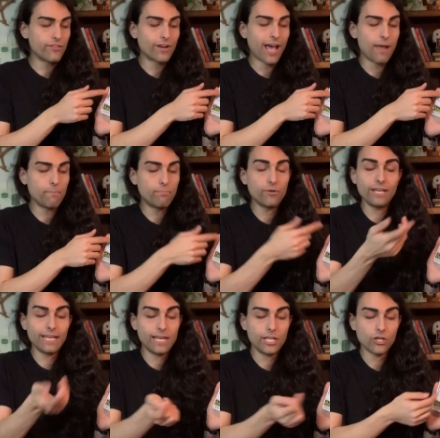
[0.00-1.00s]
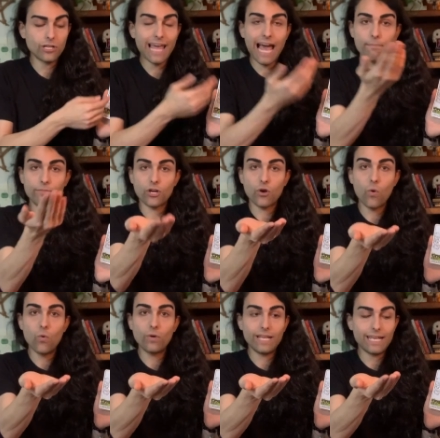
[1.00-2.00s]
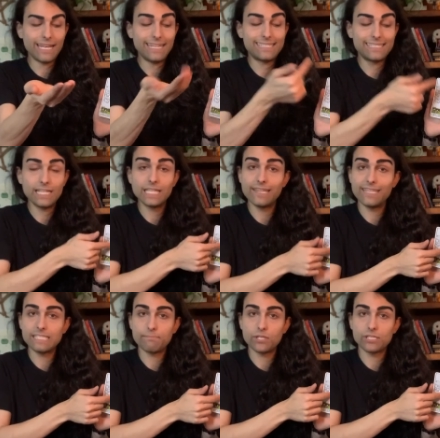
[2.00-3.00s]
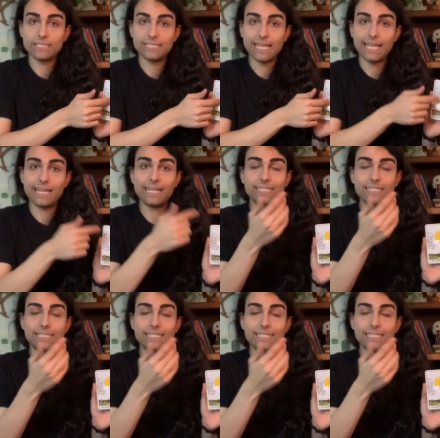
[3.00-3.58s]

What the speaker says: They're not putting it in your lap, they're holding it. It's still in this person's hand.